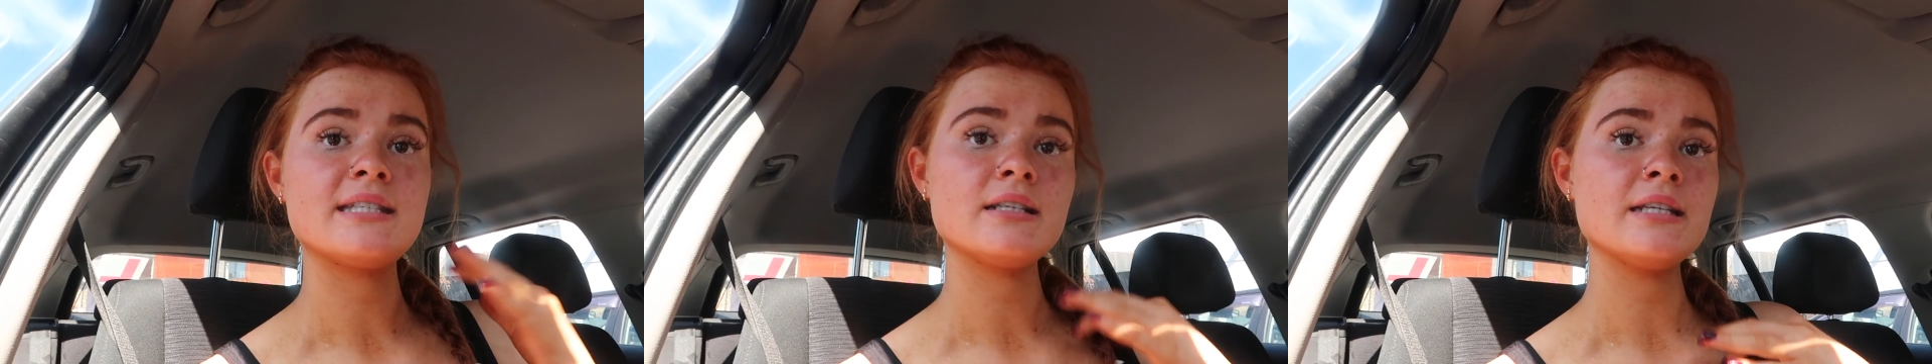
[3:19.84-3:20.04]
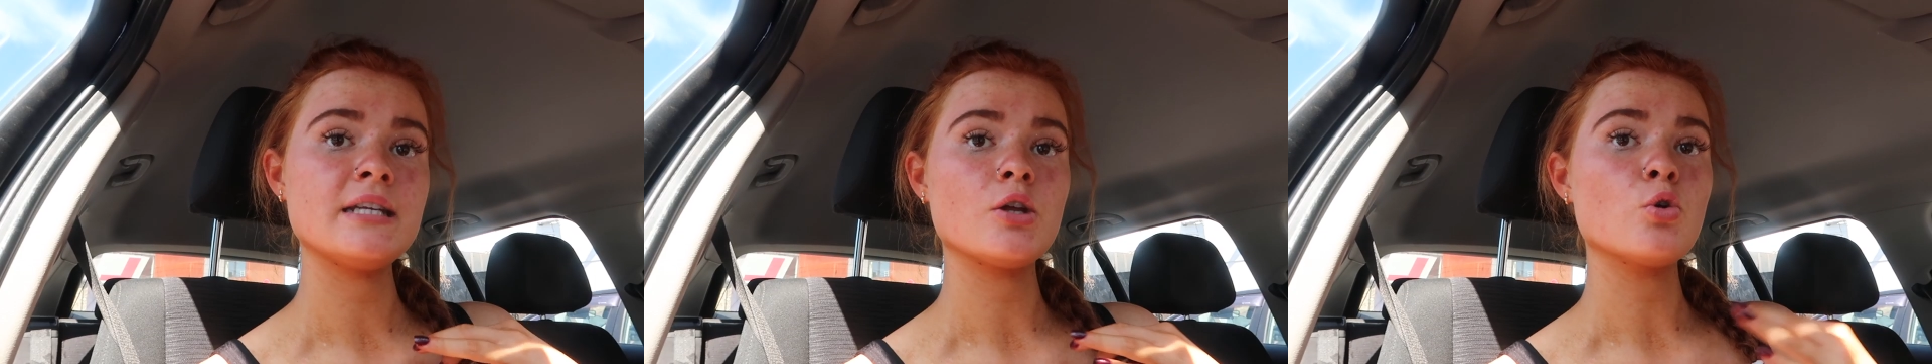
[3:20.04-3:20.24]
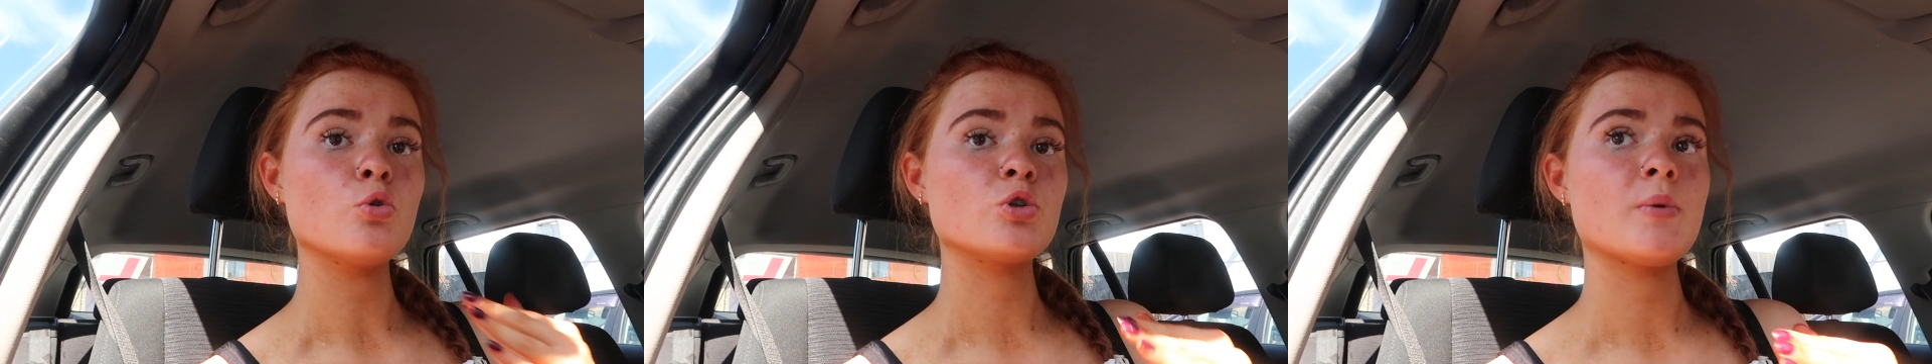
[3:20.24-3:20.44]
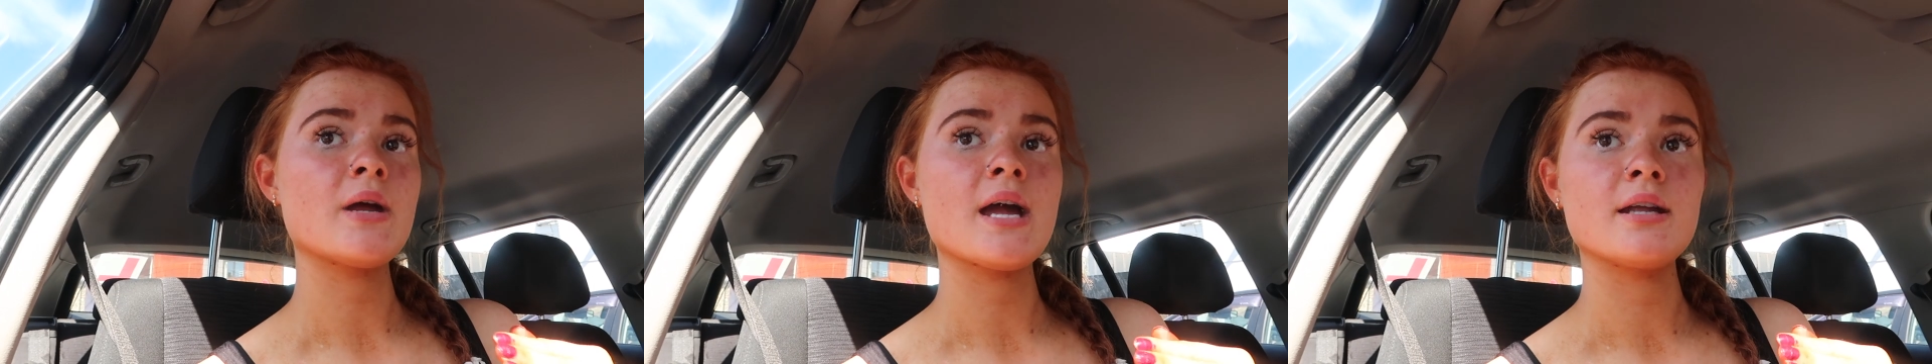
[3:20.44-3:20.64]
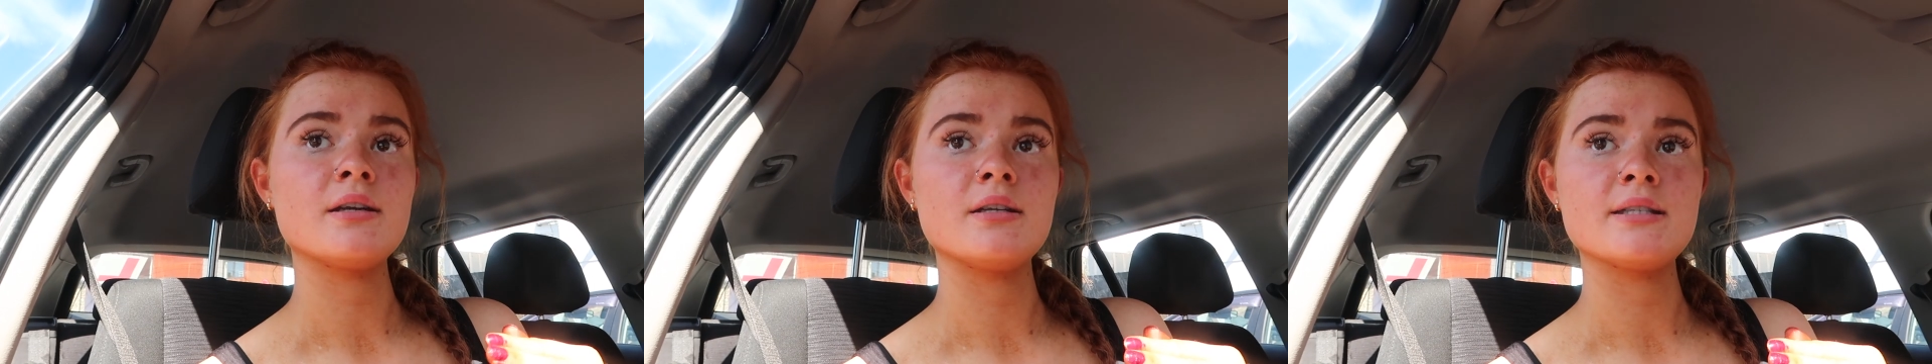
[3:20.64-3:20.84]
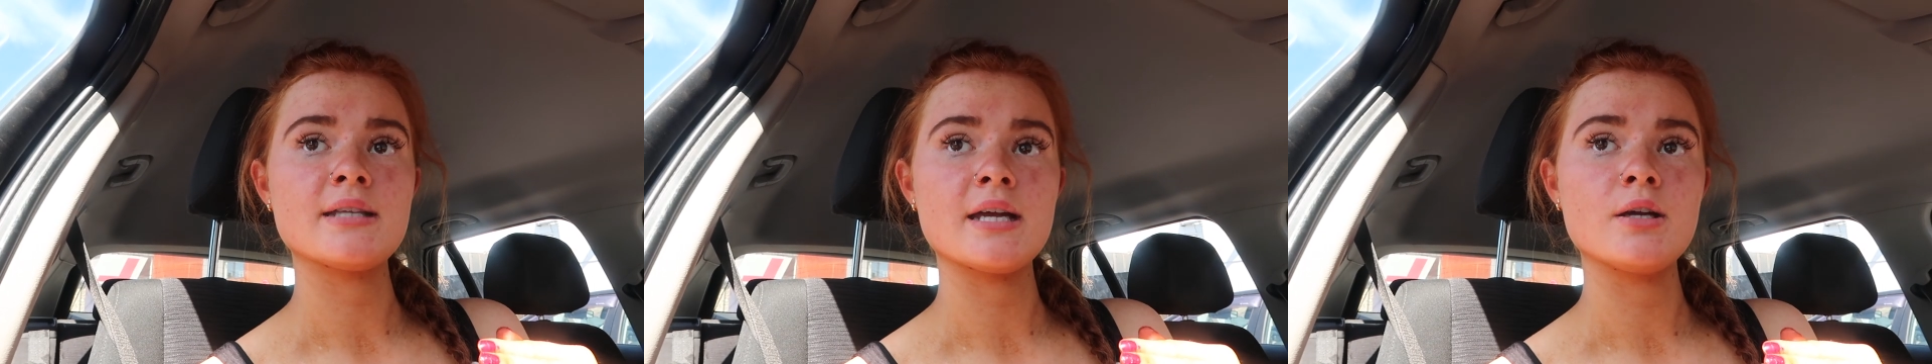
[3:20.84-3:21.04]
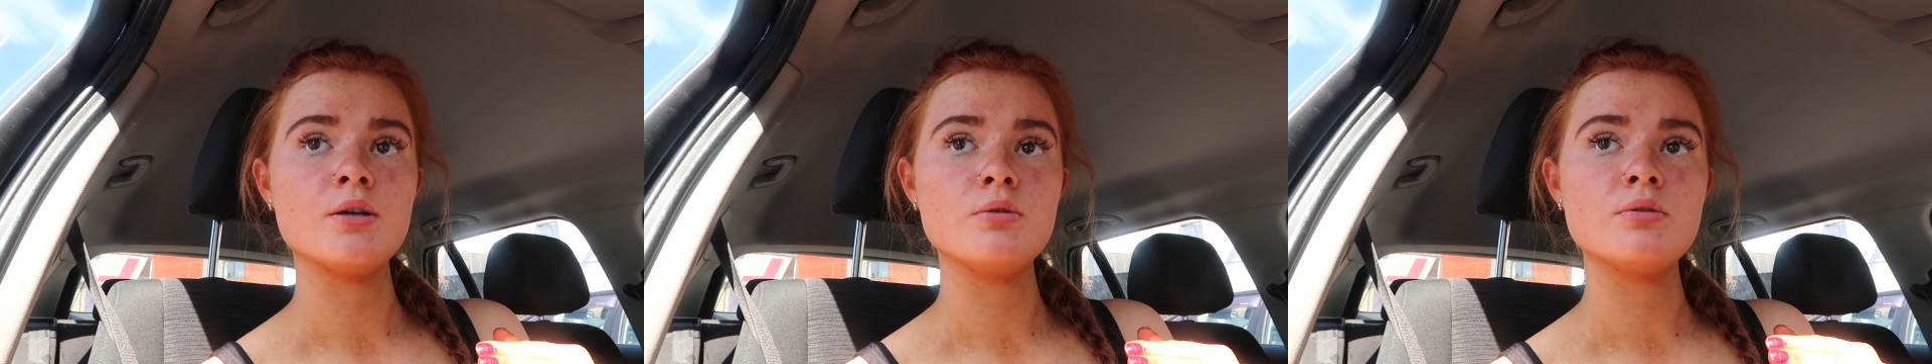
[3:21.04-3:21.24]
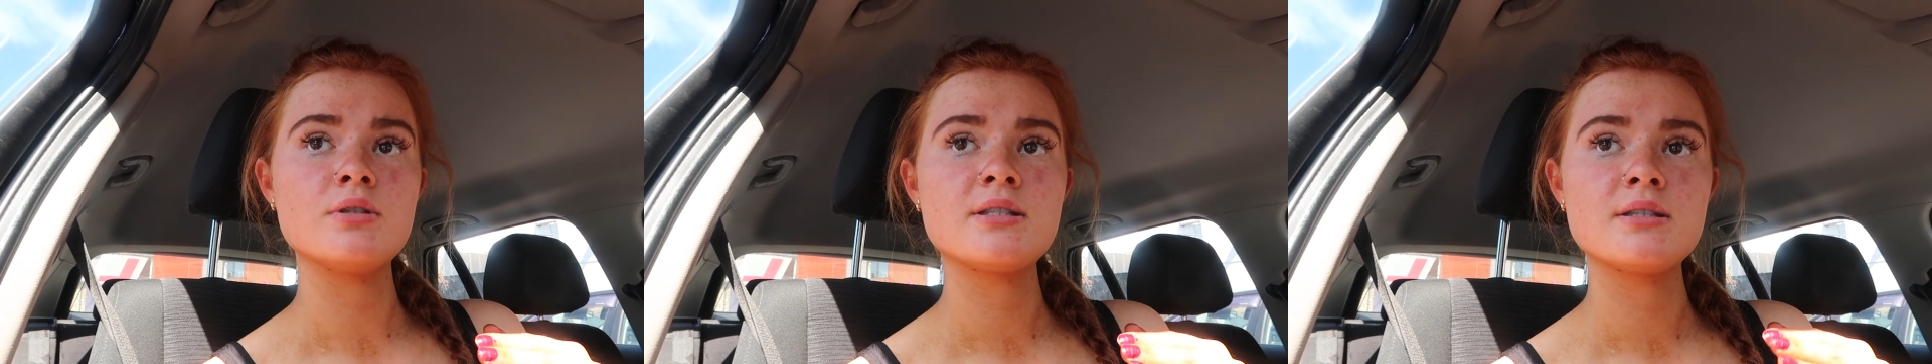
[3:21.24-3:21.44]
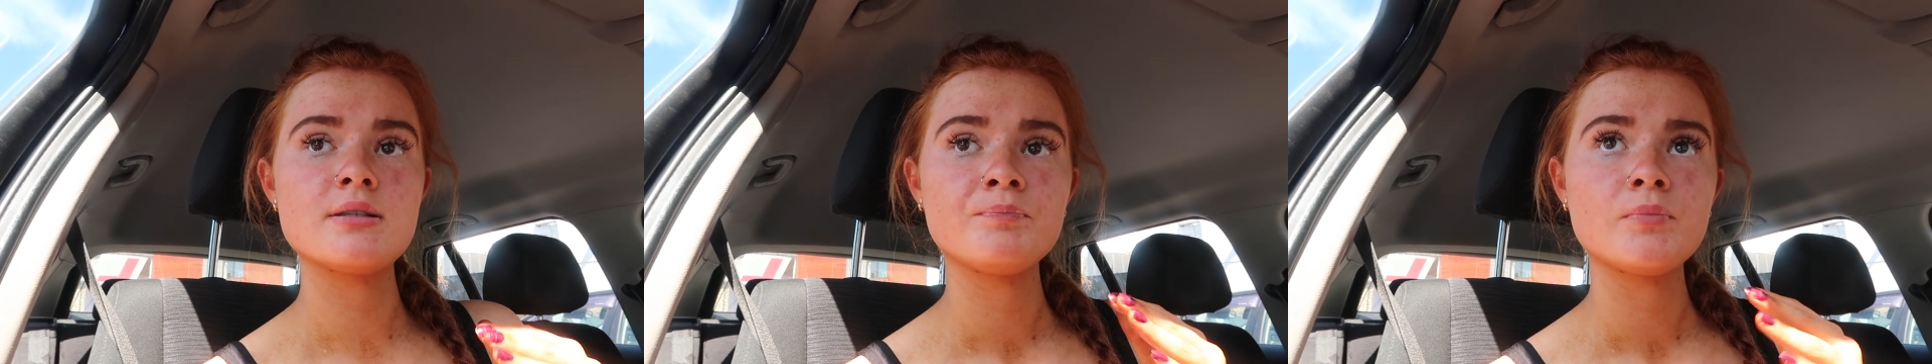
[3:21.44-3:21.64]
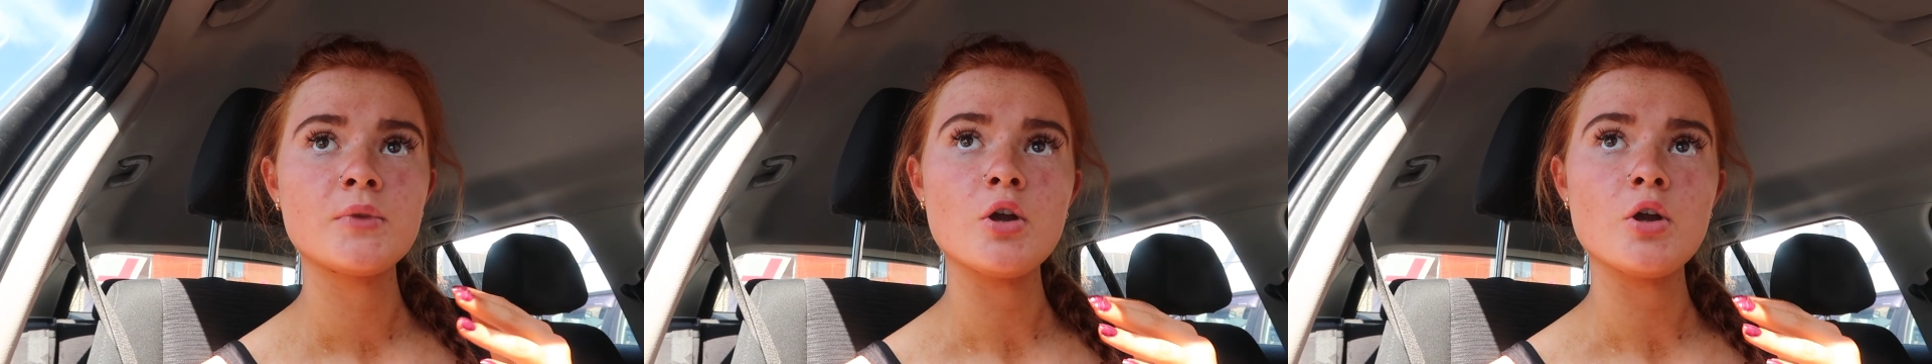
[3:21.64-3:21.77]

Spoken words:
still need to go to my auntie's house,